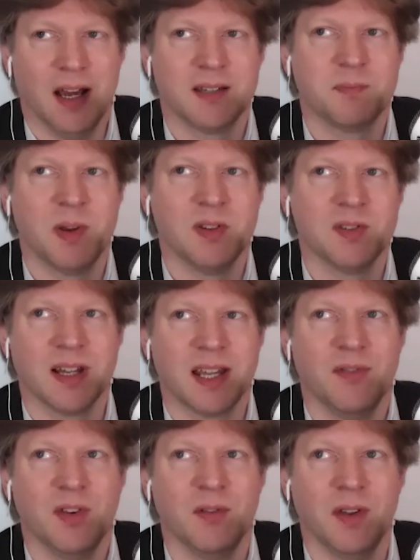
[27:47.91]
I suppose
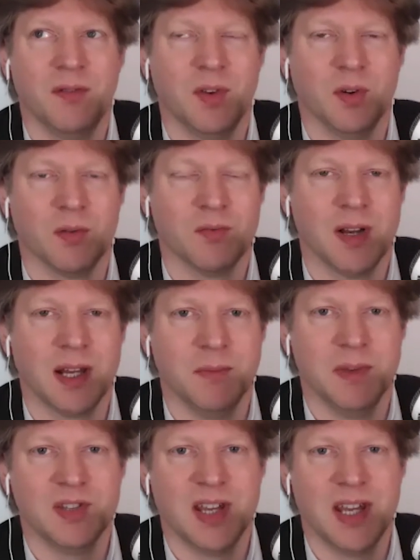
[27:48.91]
like if you're running
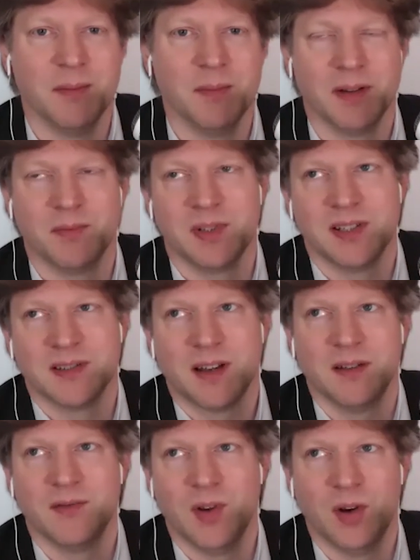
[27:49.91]
a museum, which is
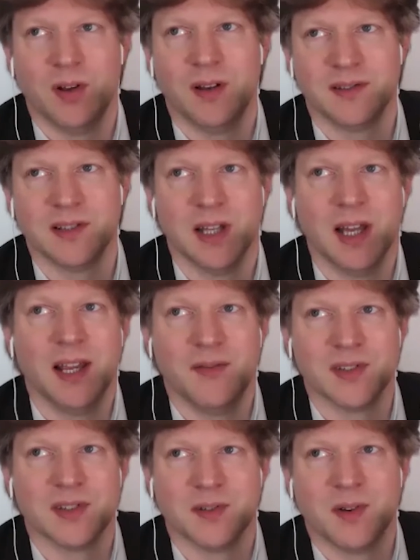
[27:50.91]
kind of not as
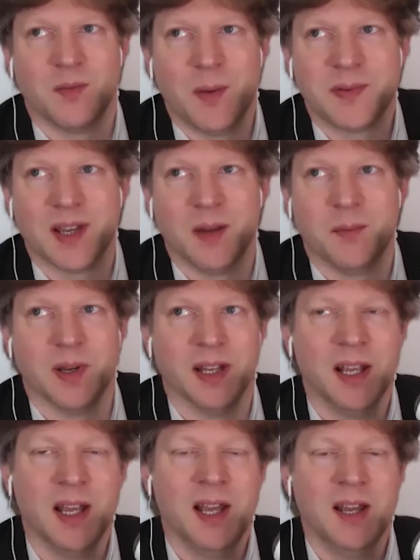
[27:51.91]
live as a website, but
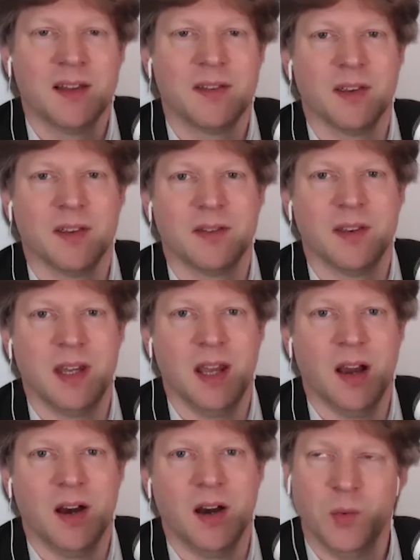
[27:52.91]
mm-hmm.
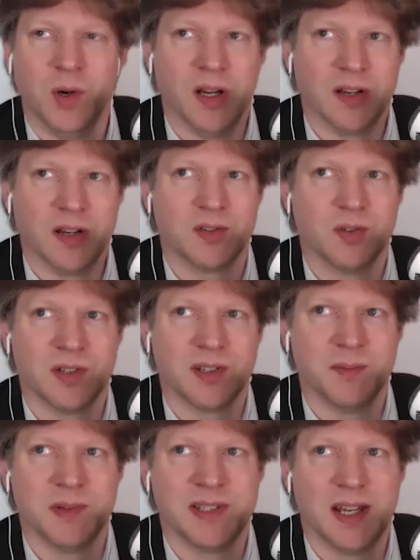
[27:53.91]
the artworks you're
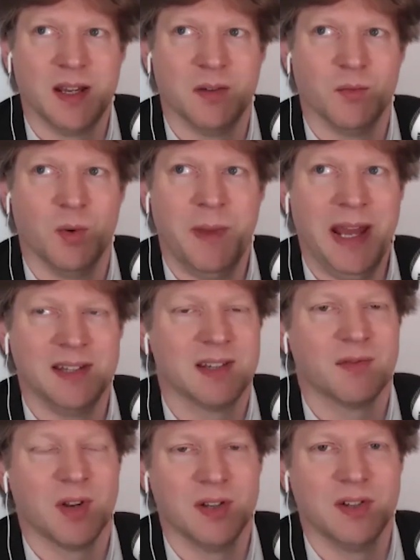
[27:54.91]
exhibiting were made
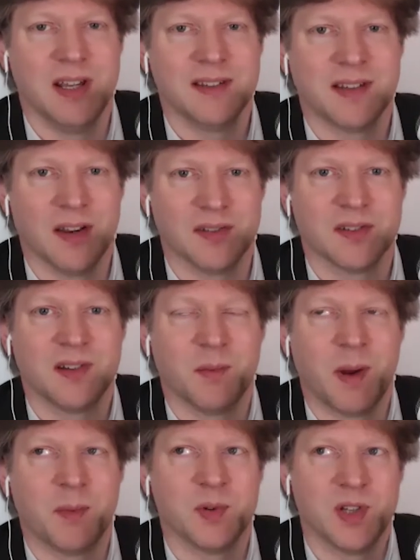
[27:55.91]
several hundred years ago. So it's
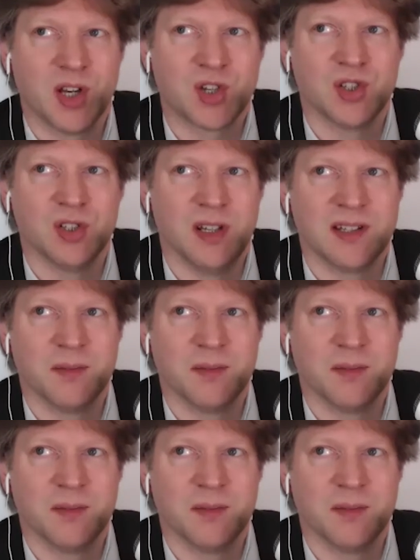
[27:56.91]
not about production.